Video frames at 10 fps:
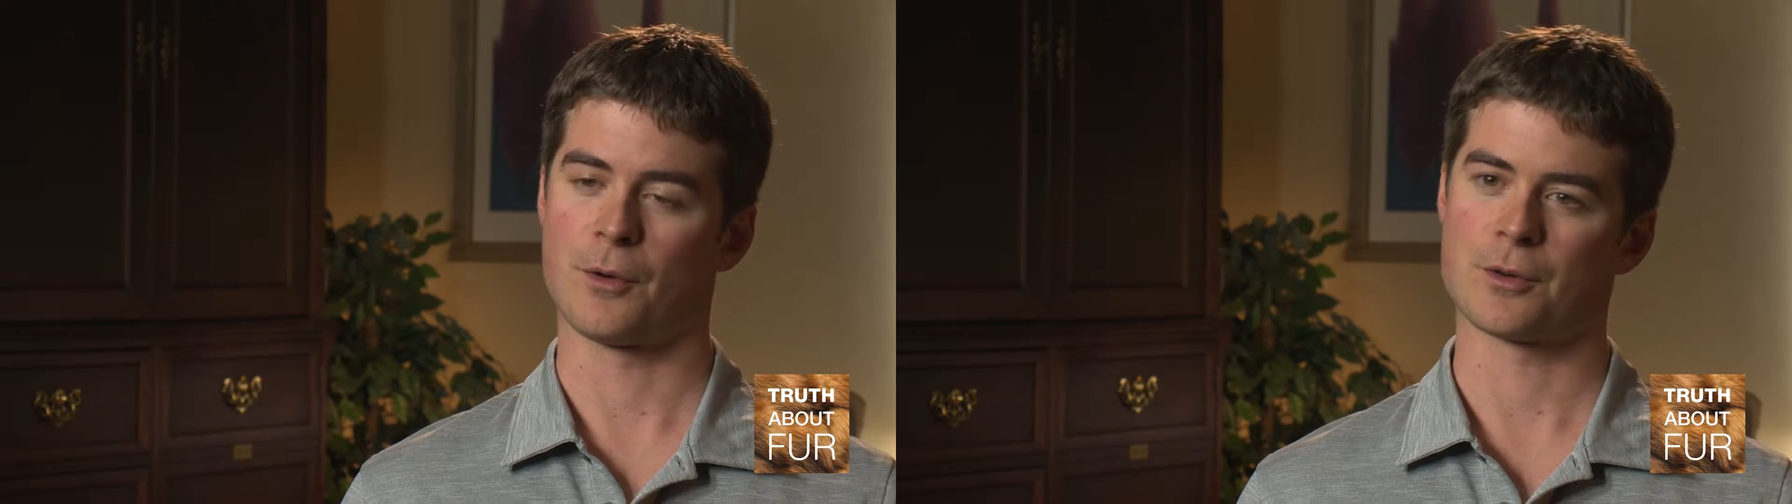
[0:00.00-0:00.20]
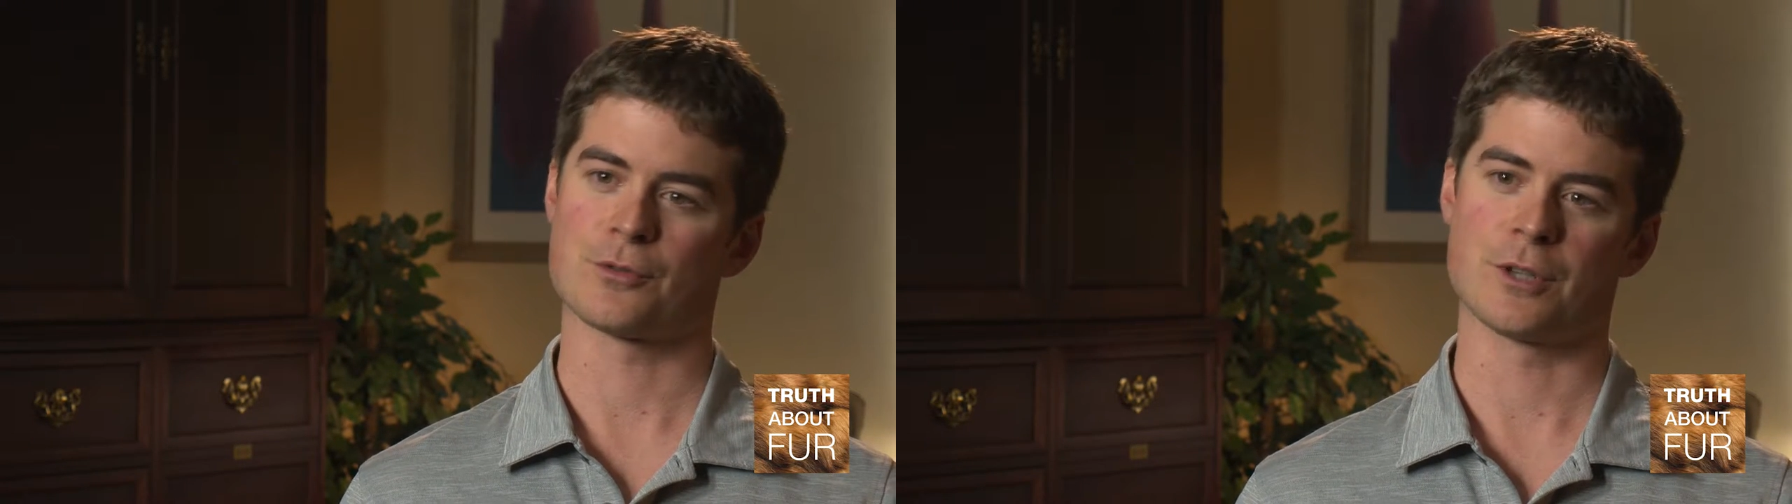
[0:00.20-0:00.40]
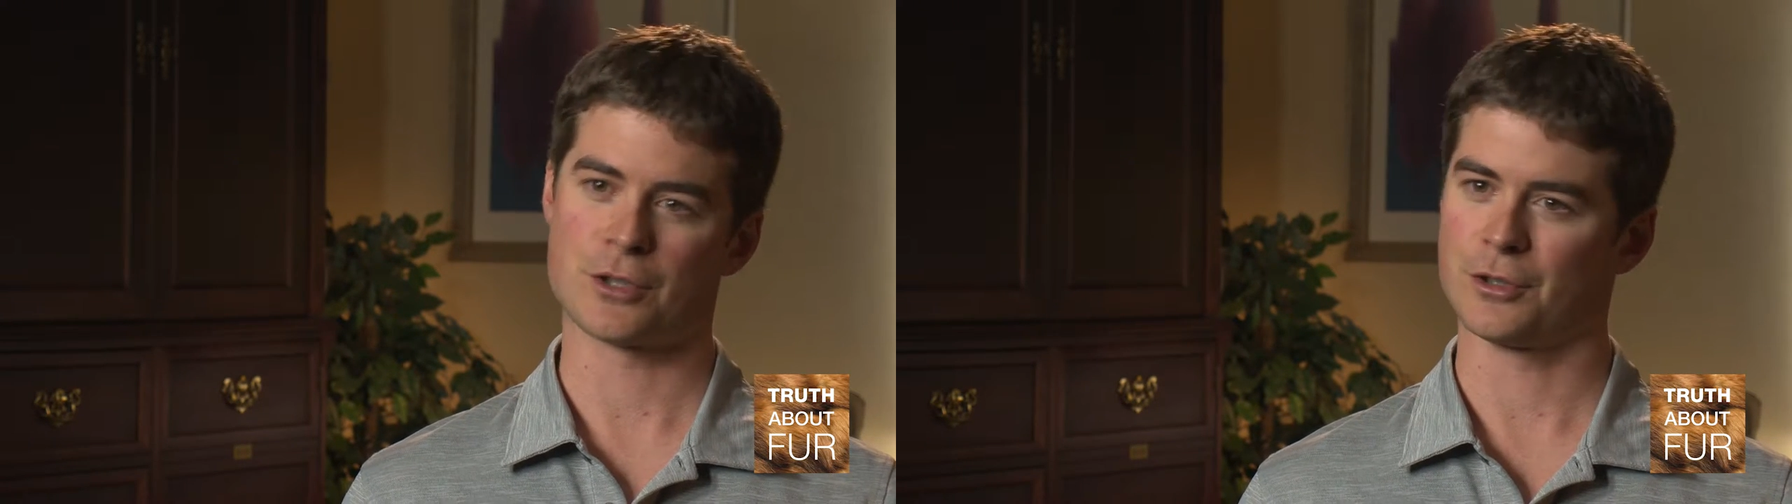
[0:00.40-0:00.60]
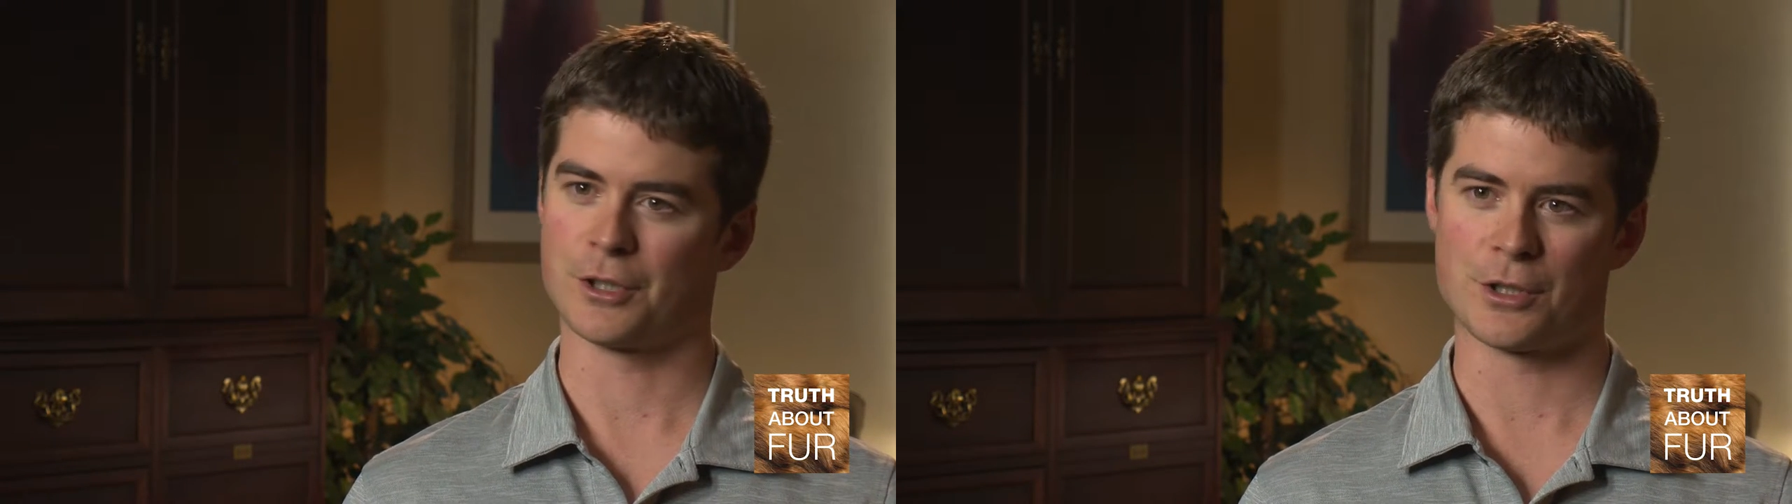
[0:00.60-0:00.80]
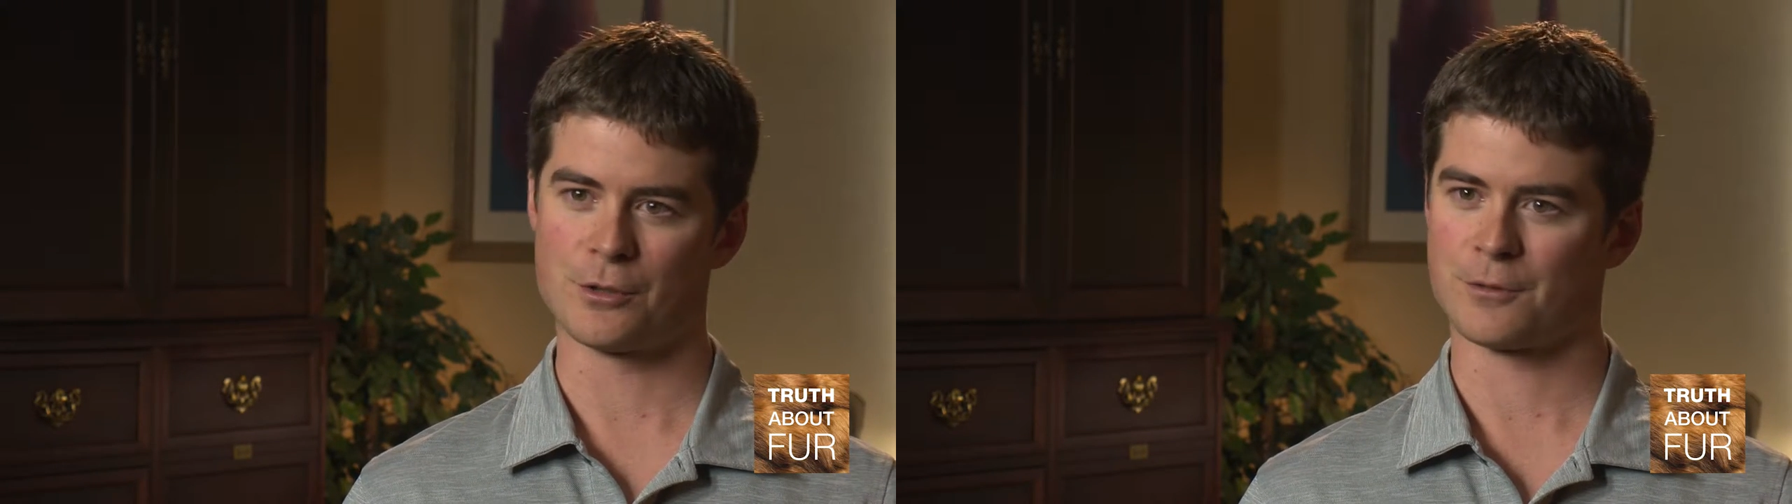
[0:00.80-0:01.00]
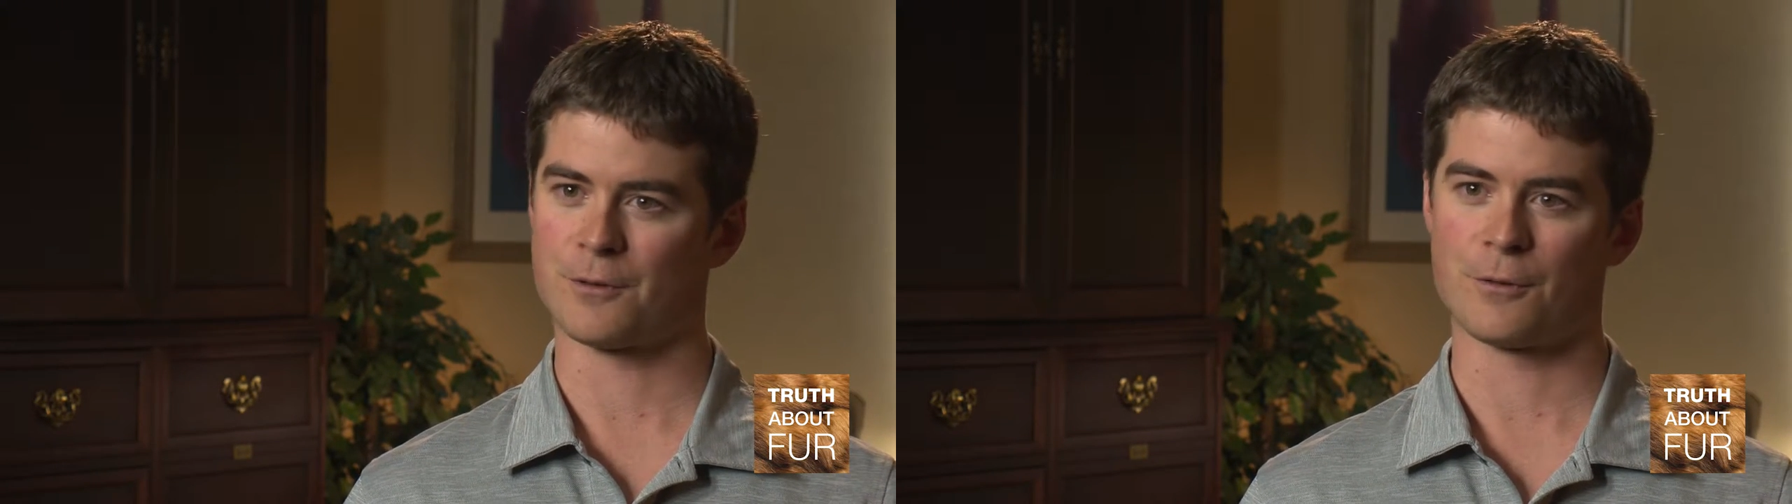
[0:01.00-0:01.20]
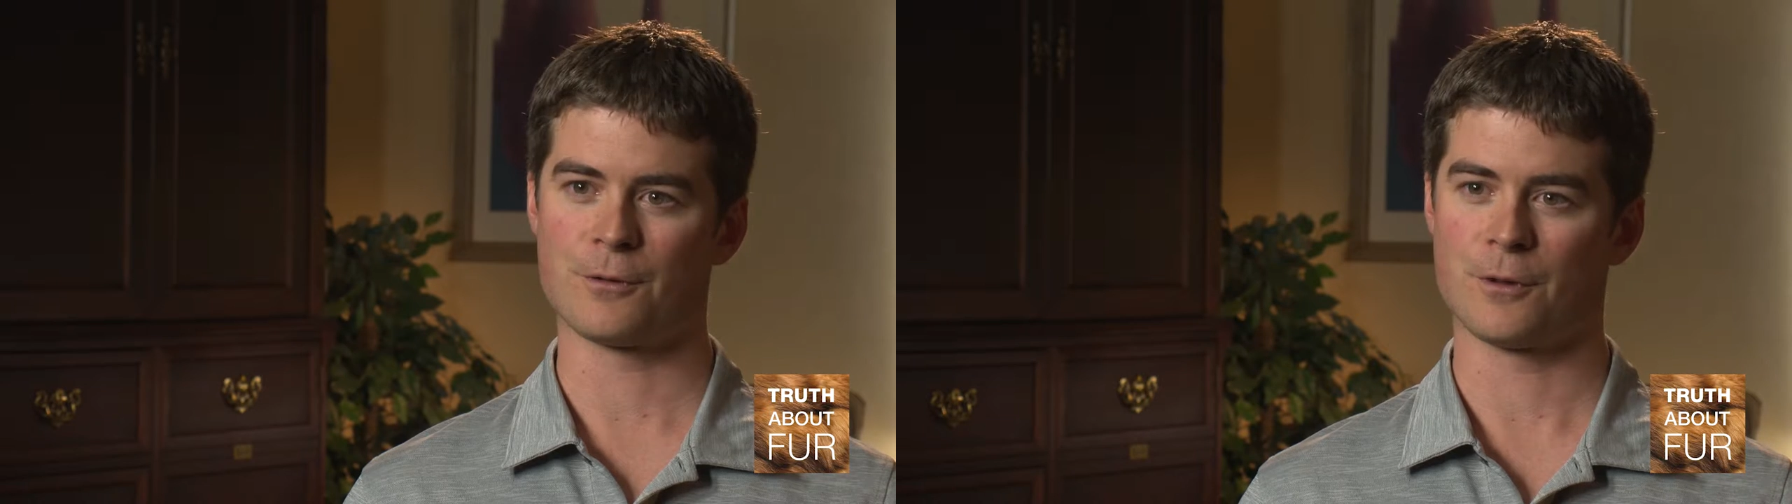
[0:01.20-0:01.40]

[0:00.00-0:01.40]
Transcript: were traditionally used for,